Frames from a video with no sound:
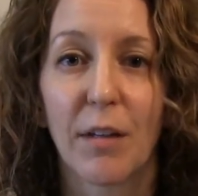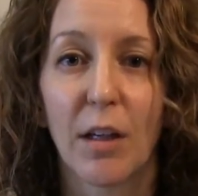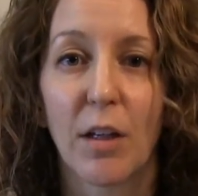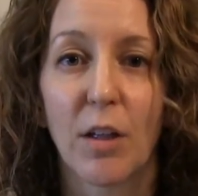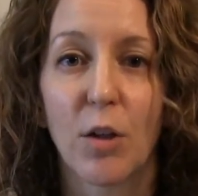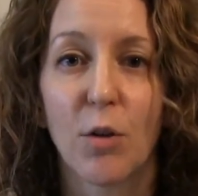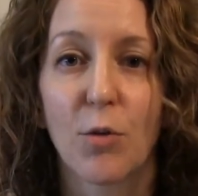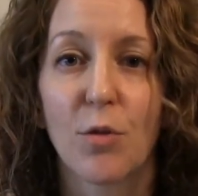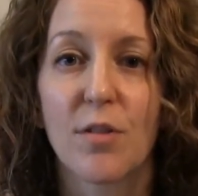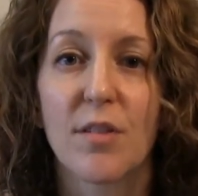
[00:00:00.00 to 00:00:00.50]

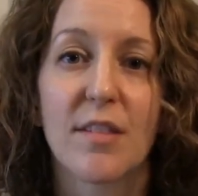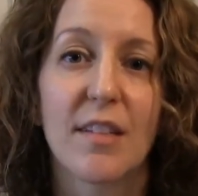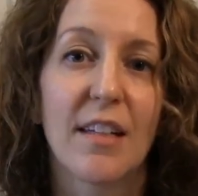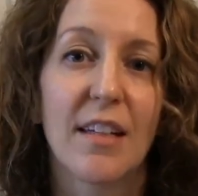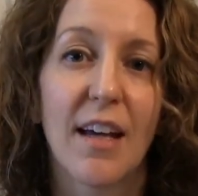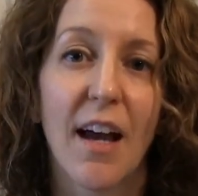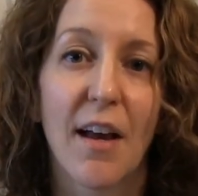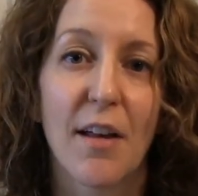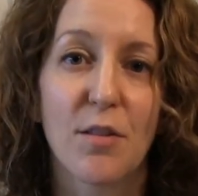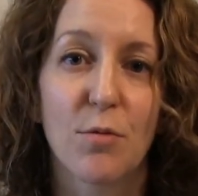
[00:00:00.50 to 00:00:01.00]
You'll
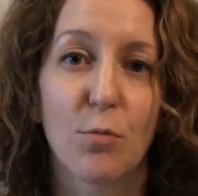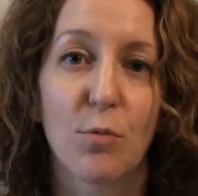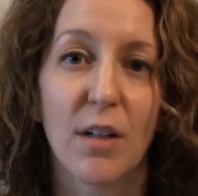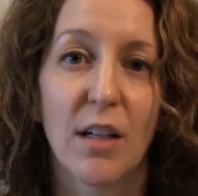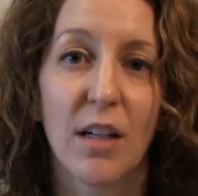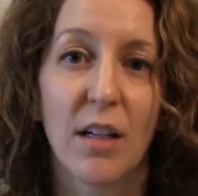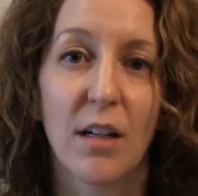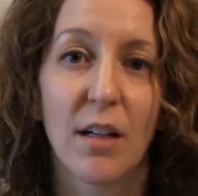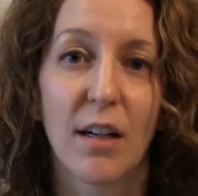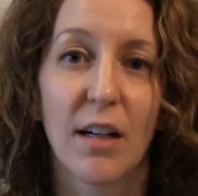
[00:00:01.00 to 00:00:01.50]
see as
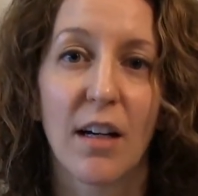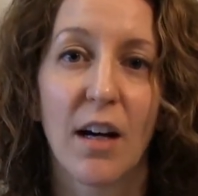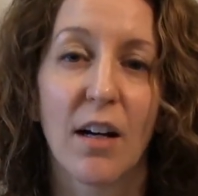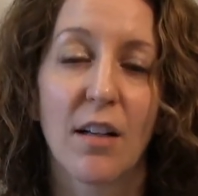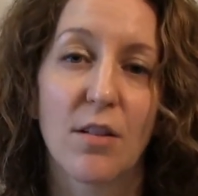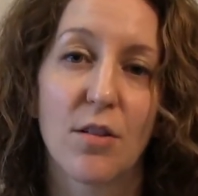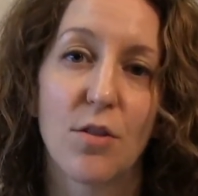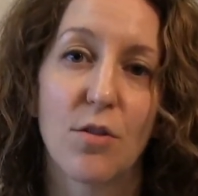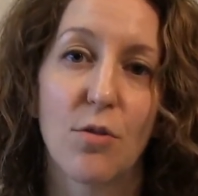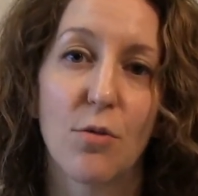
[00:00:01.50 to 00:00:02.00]
we
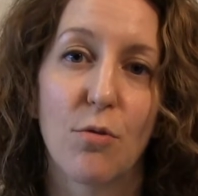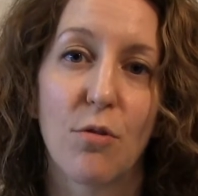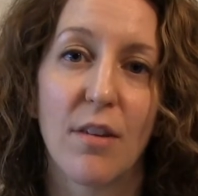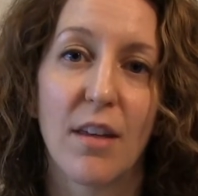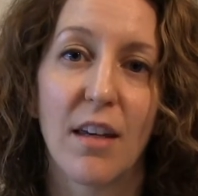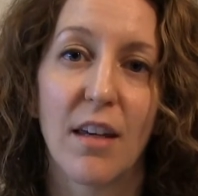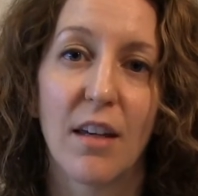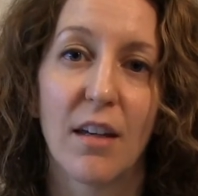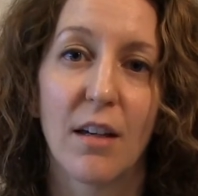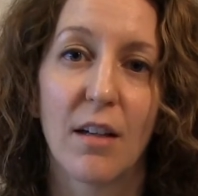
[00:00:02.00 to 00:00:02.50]
cut to
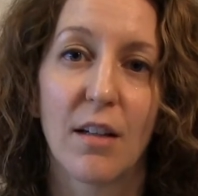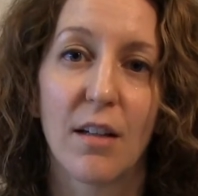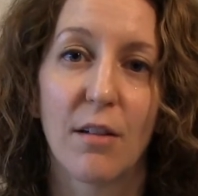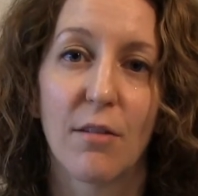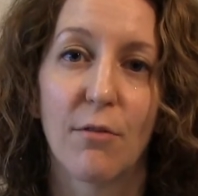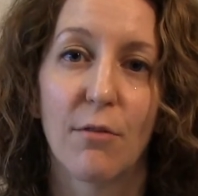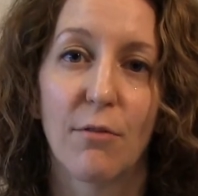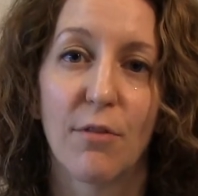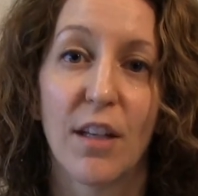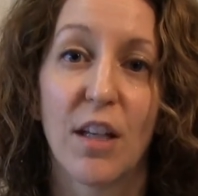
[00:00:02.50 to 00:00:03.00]
the
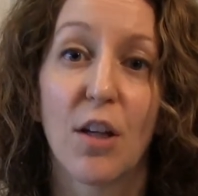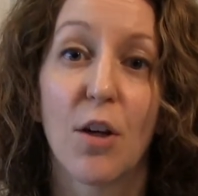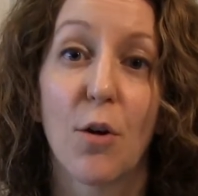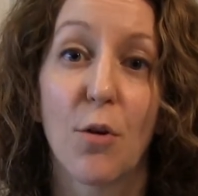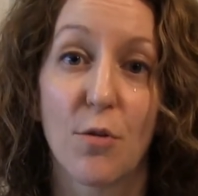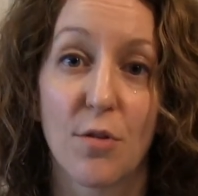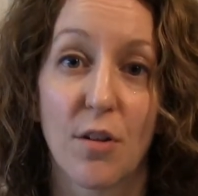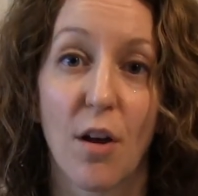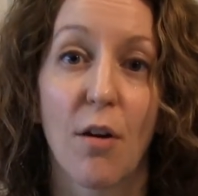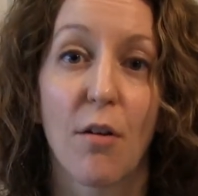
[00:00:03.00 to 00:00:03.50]

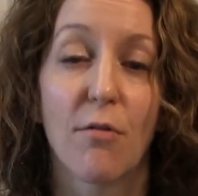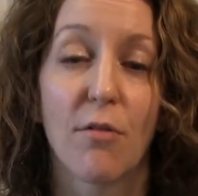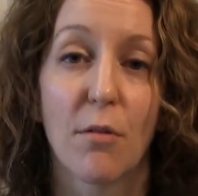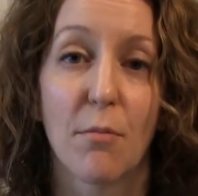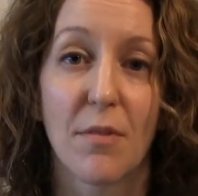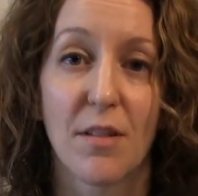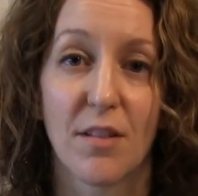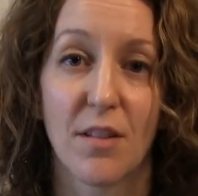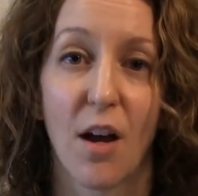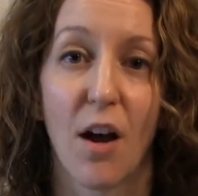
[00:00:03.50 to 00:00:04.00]
videos of the
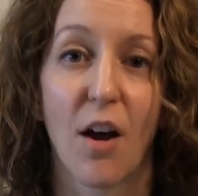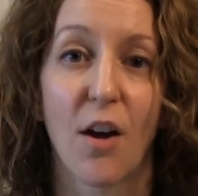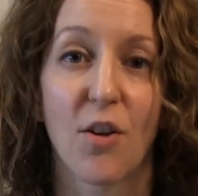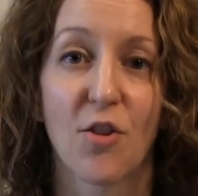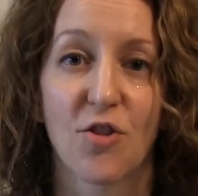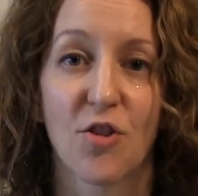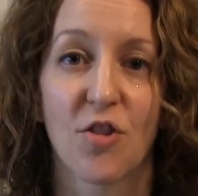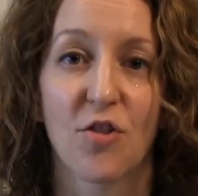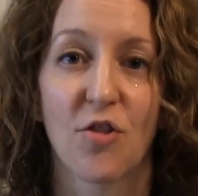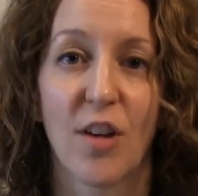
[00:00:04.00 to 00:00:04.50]

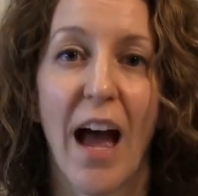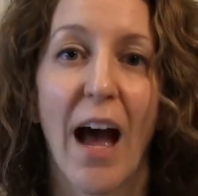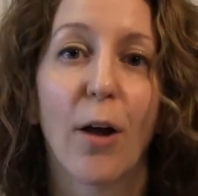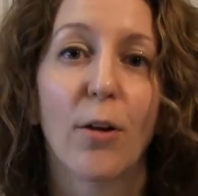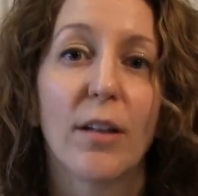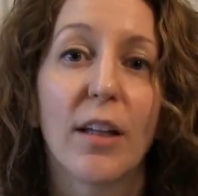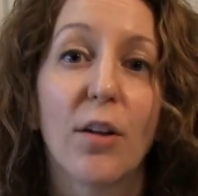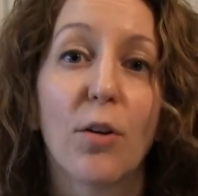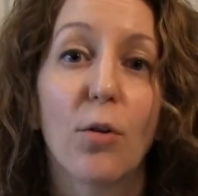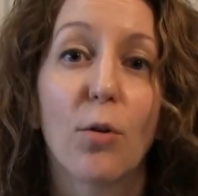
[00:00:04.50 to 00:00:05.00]
massage how
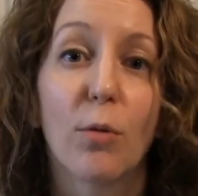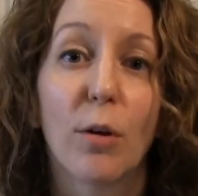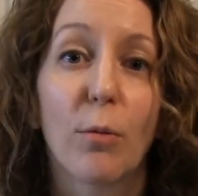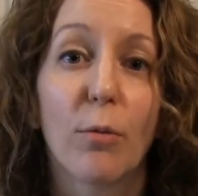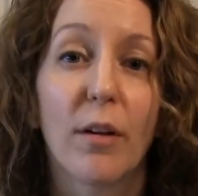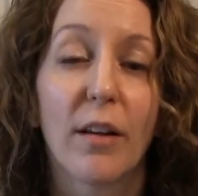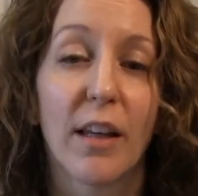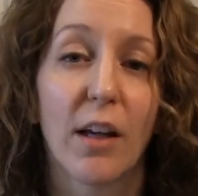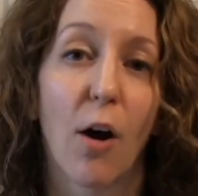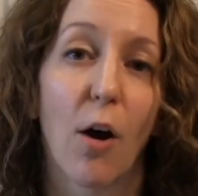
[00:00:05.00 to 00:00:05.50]
little we
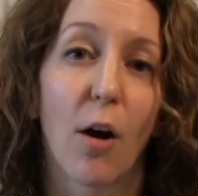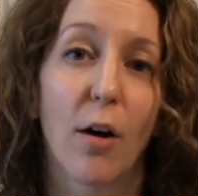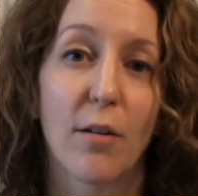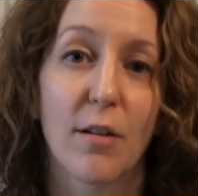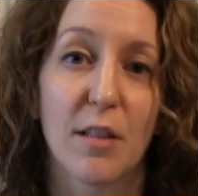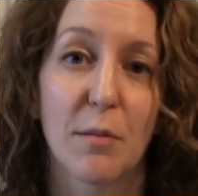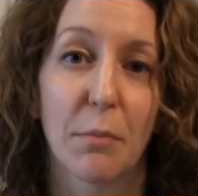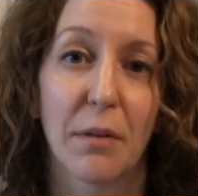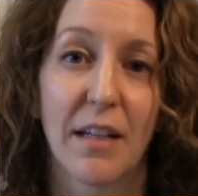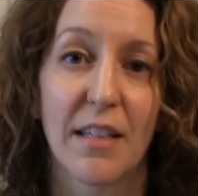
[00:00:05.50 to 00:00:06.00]
really are
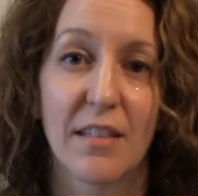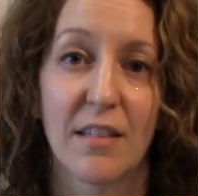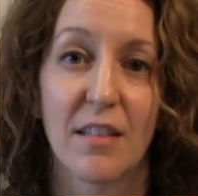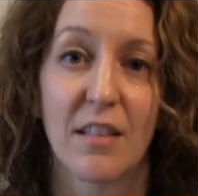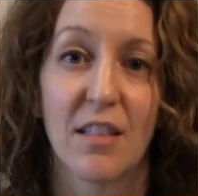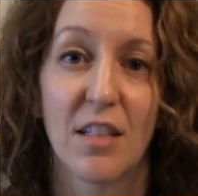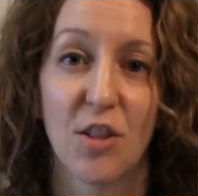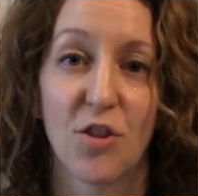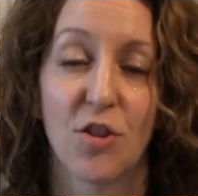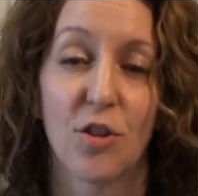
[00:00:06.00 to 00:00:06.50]
displacing
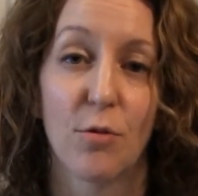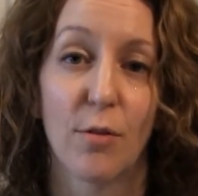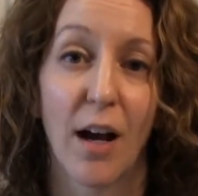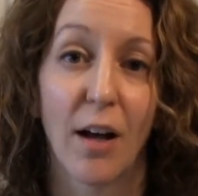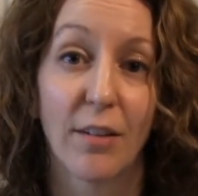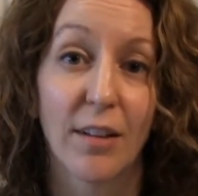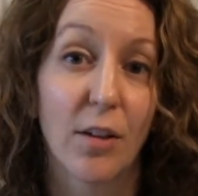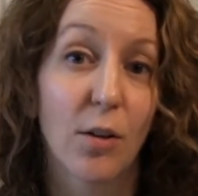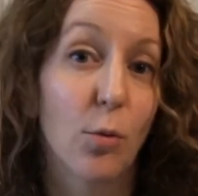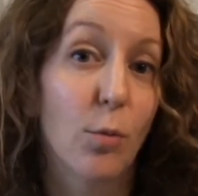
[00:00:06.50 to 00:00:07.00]
the tissue,
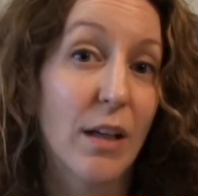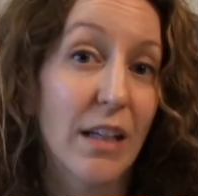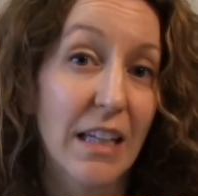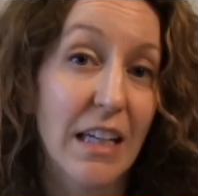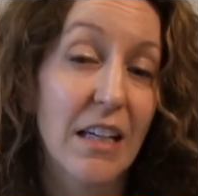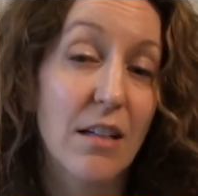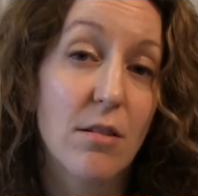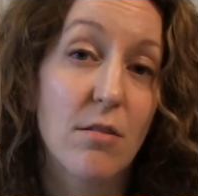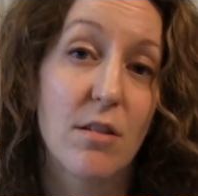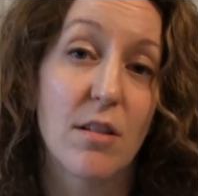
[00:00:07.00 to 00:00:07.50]
how little we
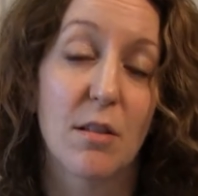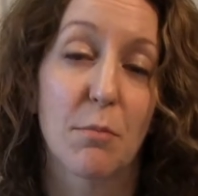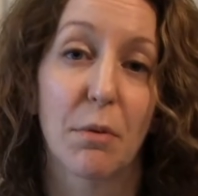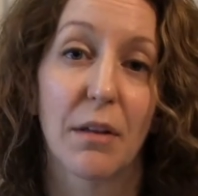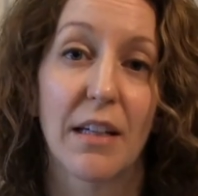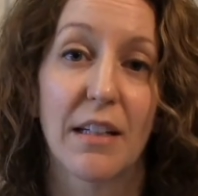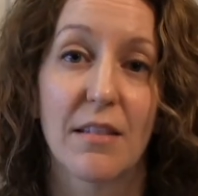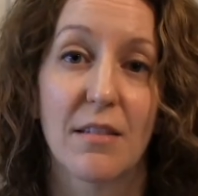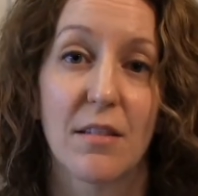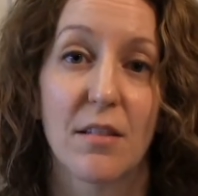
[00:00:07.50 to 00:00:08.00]
need to
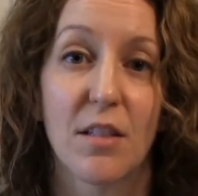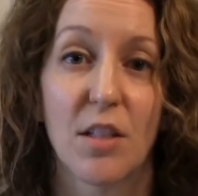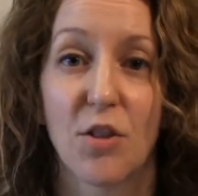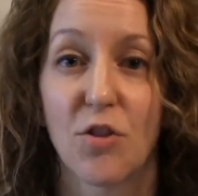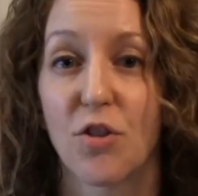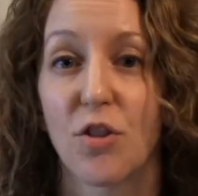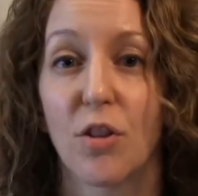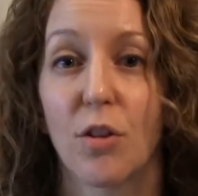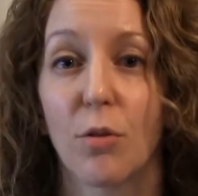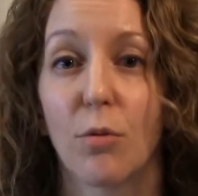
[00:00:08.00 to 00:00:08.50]
displace the
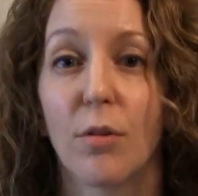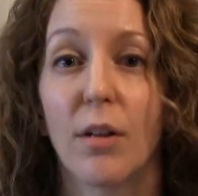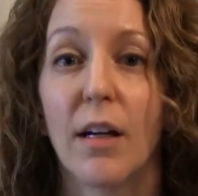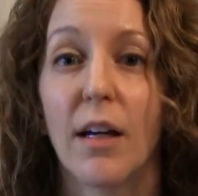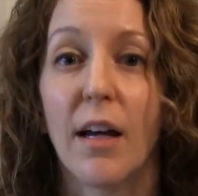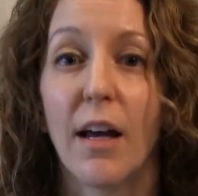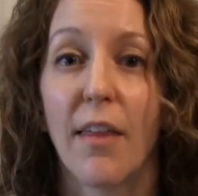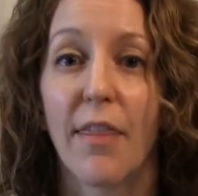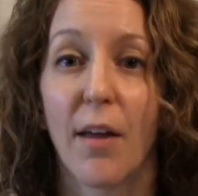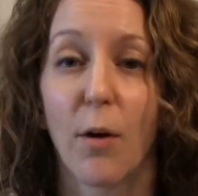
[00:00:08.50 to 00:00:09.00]
tissue,
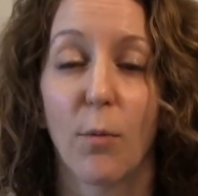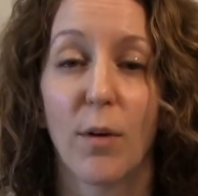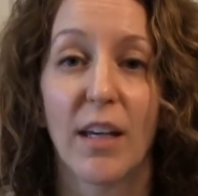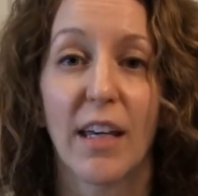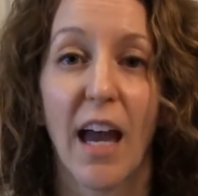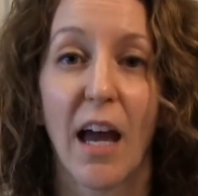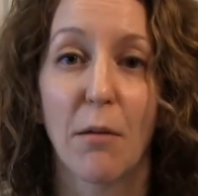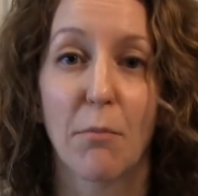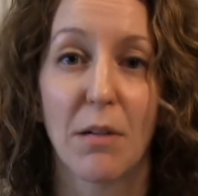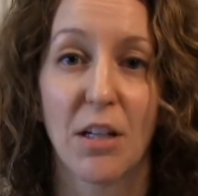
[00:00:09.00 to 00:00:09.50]
that we
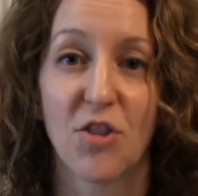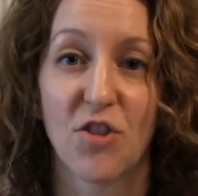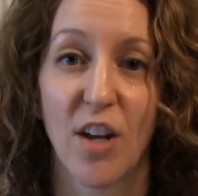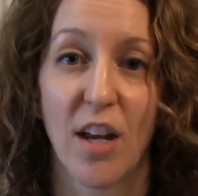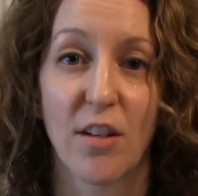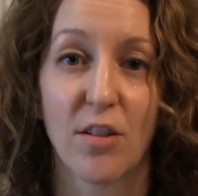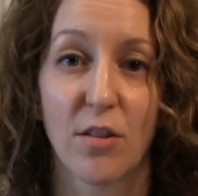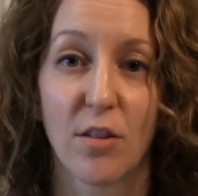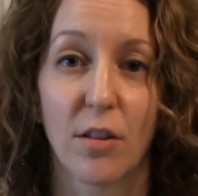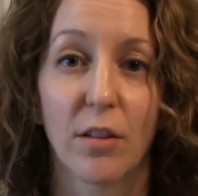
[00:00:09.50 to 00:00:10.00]
can be
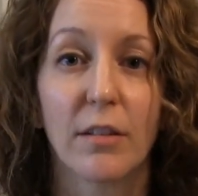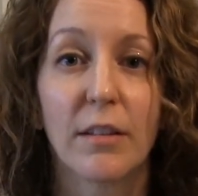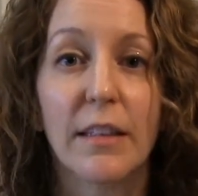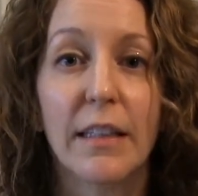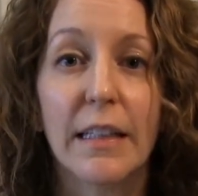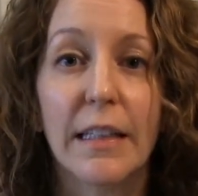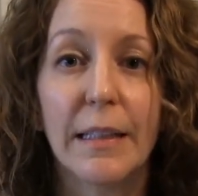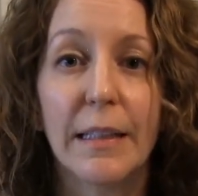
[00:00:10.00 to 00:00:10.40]
gentle.